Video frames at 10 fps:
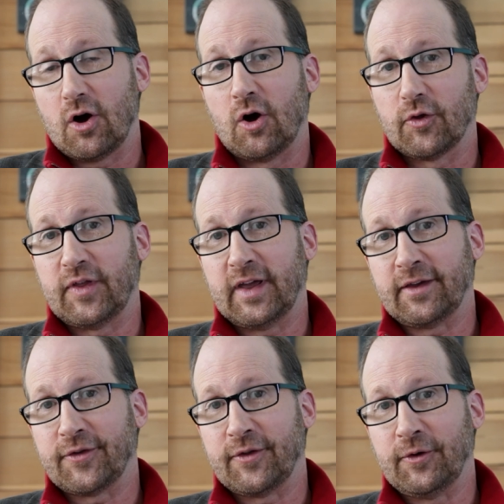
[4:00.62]
all
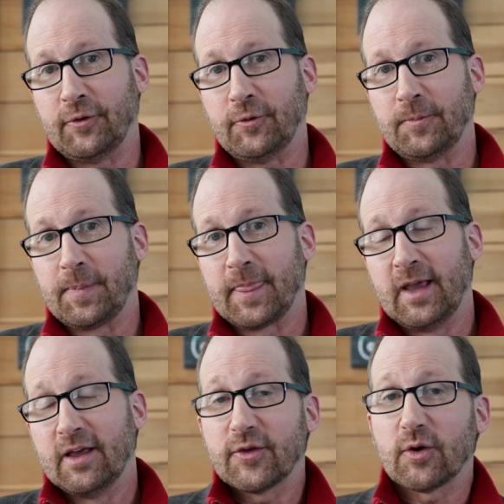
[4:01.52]
things new.
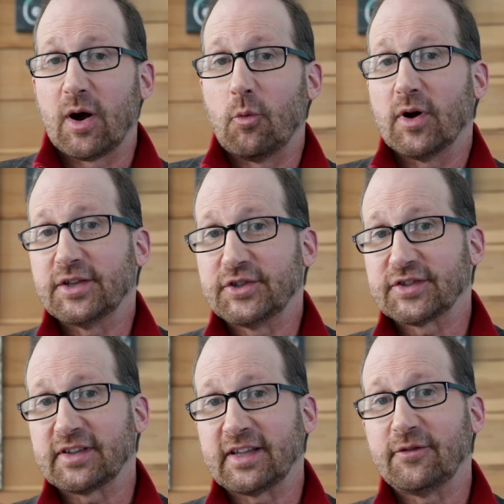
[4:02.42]
So I want to
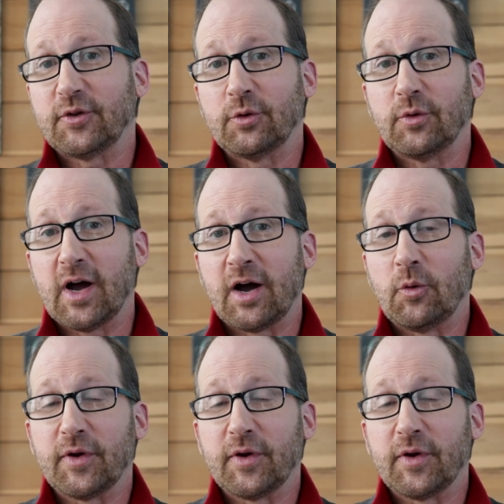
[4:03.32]
just leave you uh,